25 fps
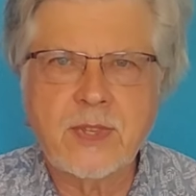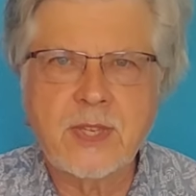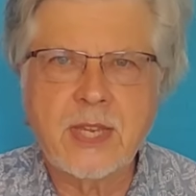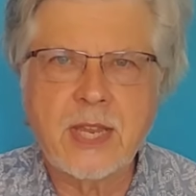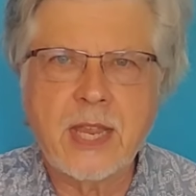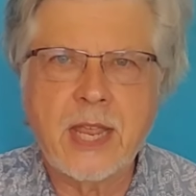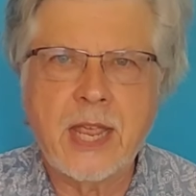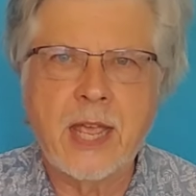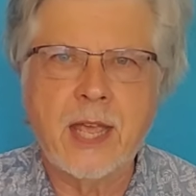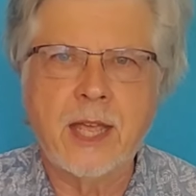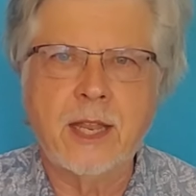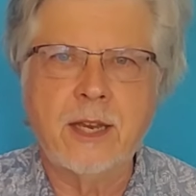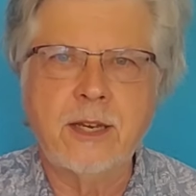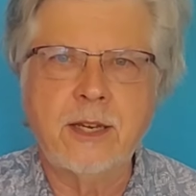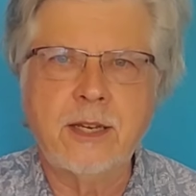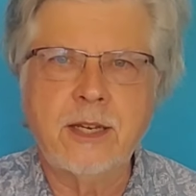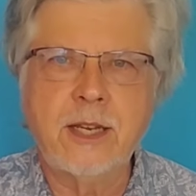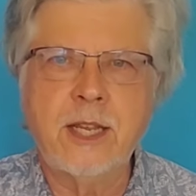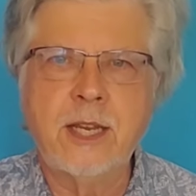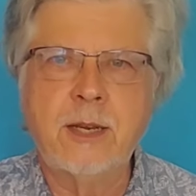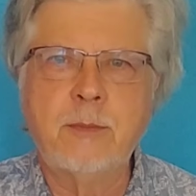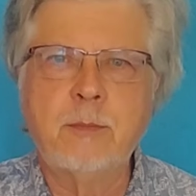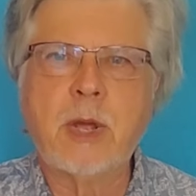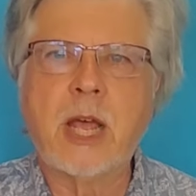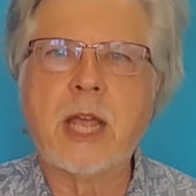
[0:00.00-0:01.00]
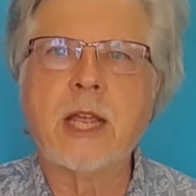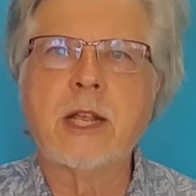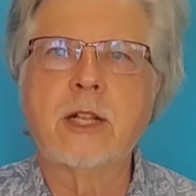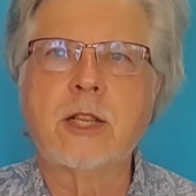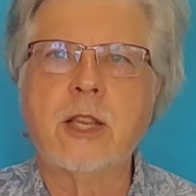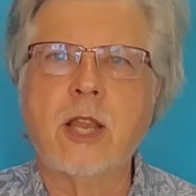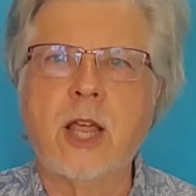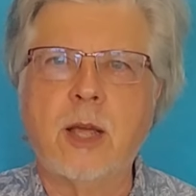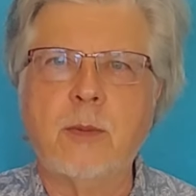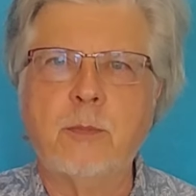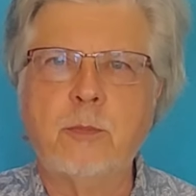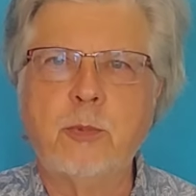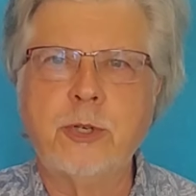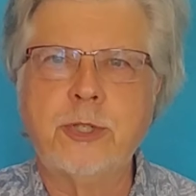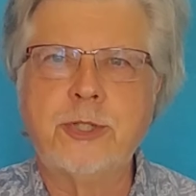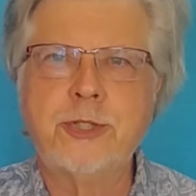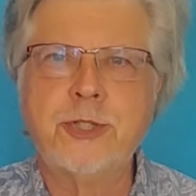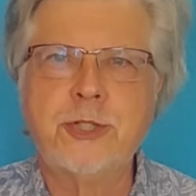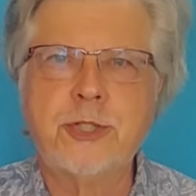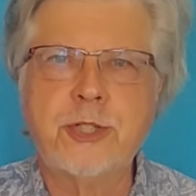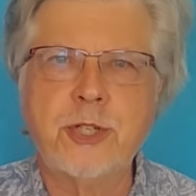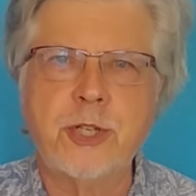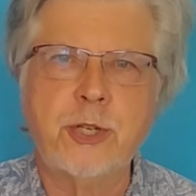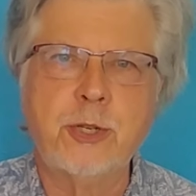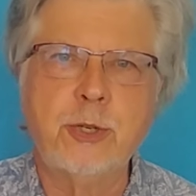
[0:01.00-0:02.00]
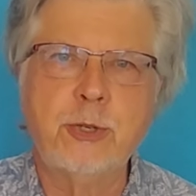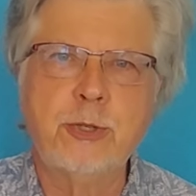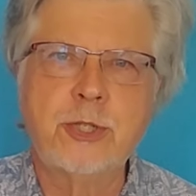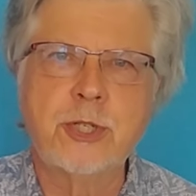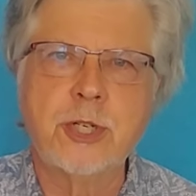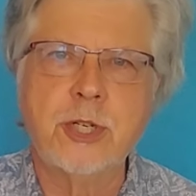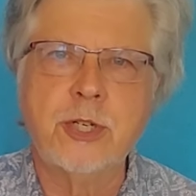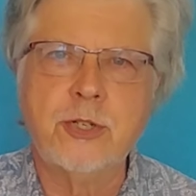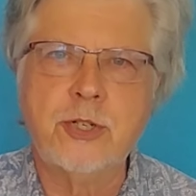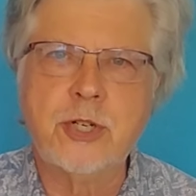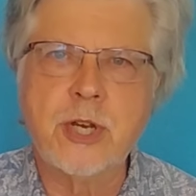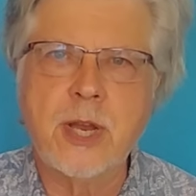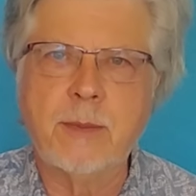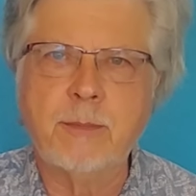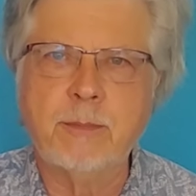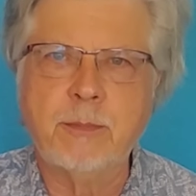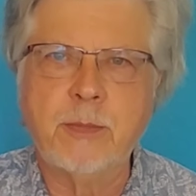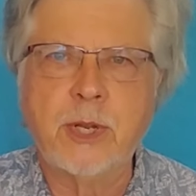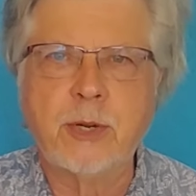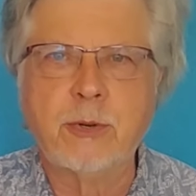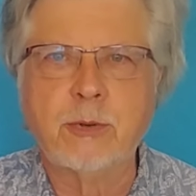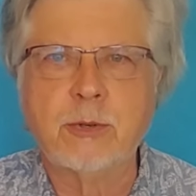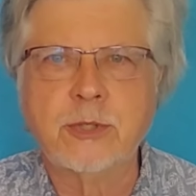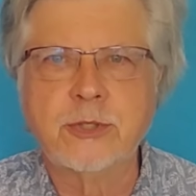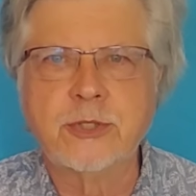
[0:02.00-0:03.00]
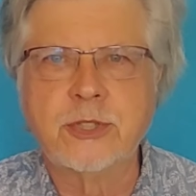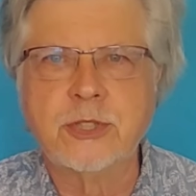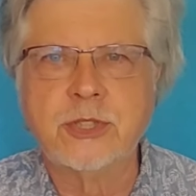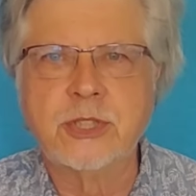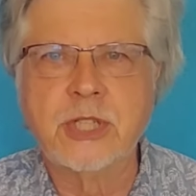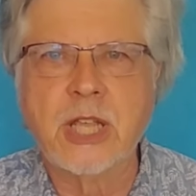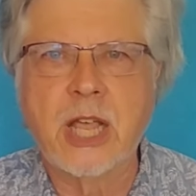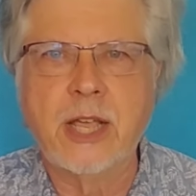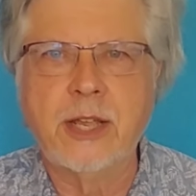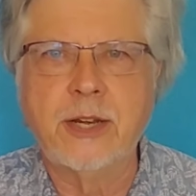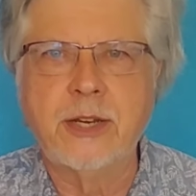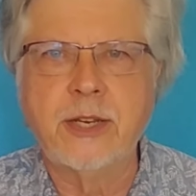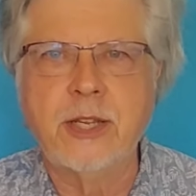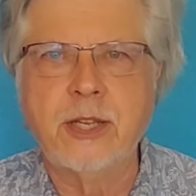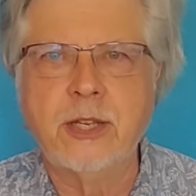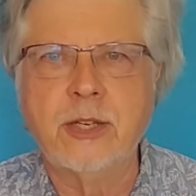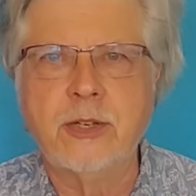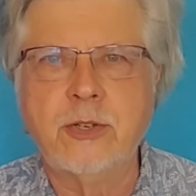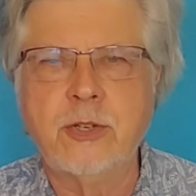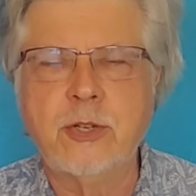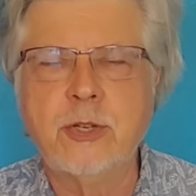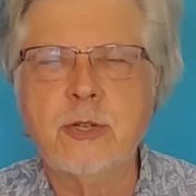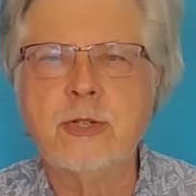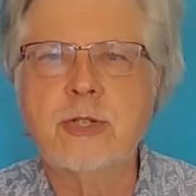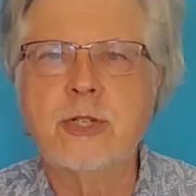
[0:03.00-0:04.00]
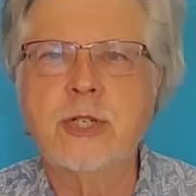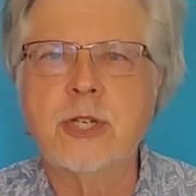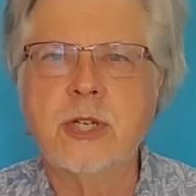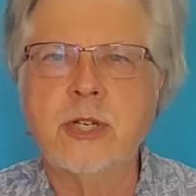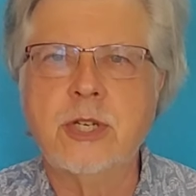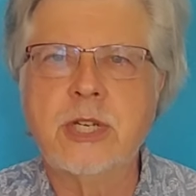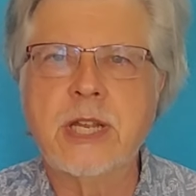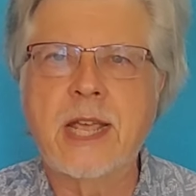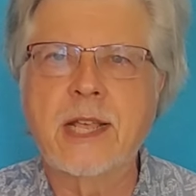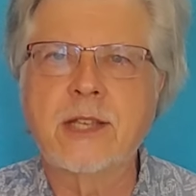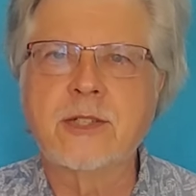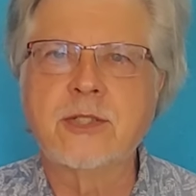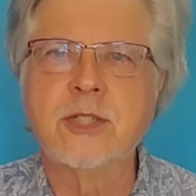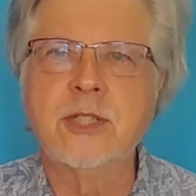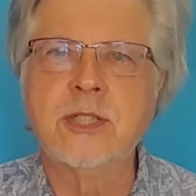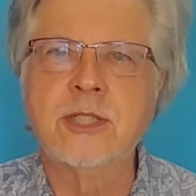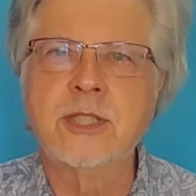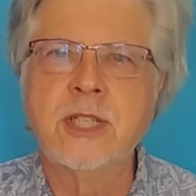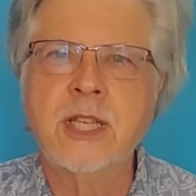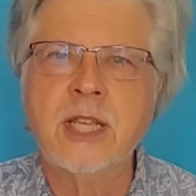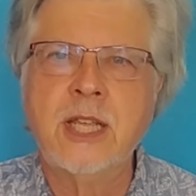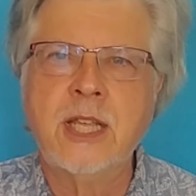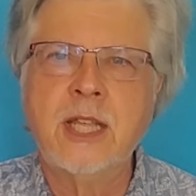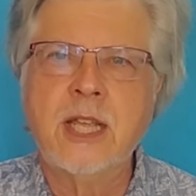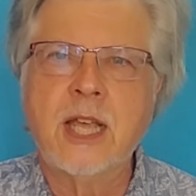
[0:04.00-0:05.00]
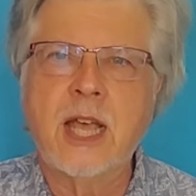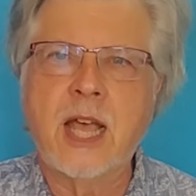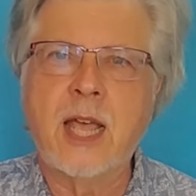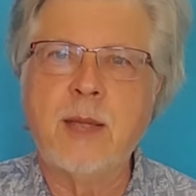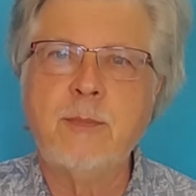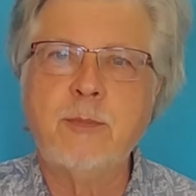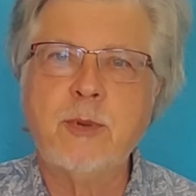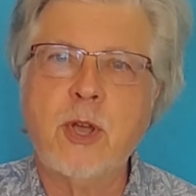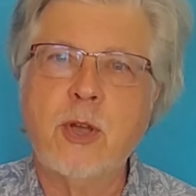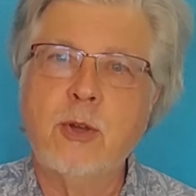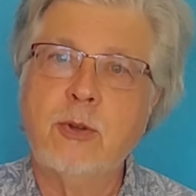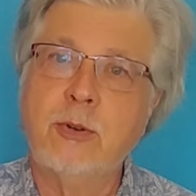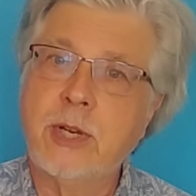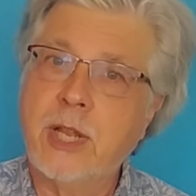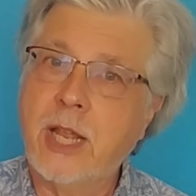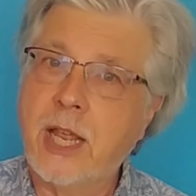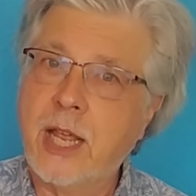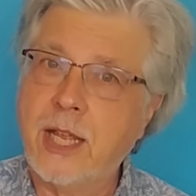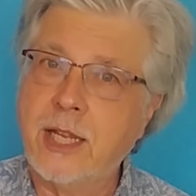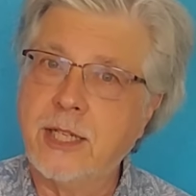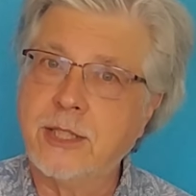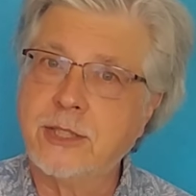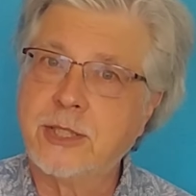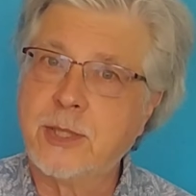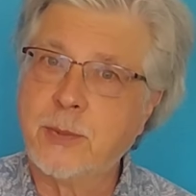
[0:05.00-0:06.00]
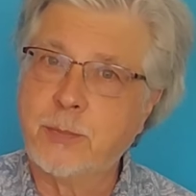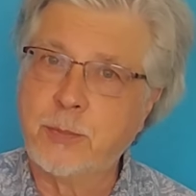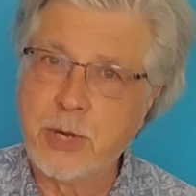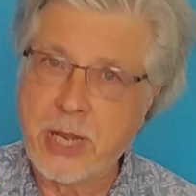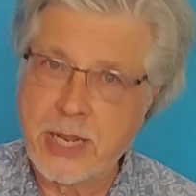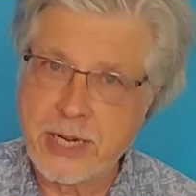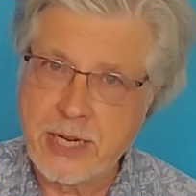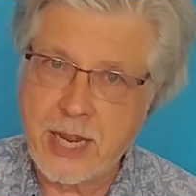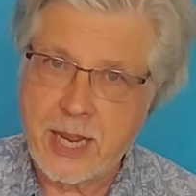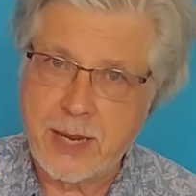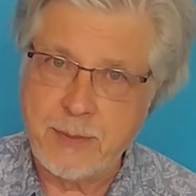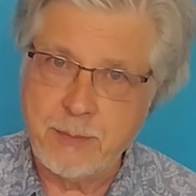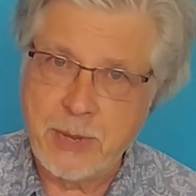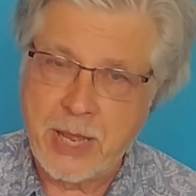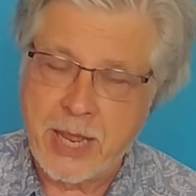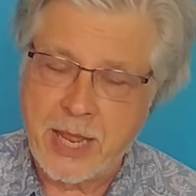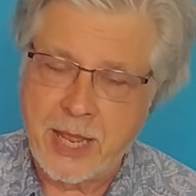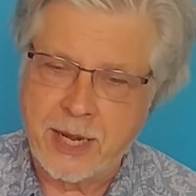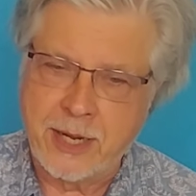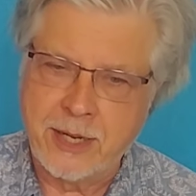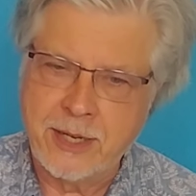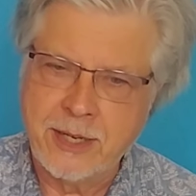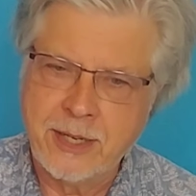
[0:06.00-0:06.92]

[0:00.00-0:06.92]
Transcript: And in my club, which is the Houston Gem Mineral Society in Houston, Texas, I'm known as the Prehnite Man.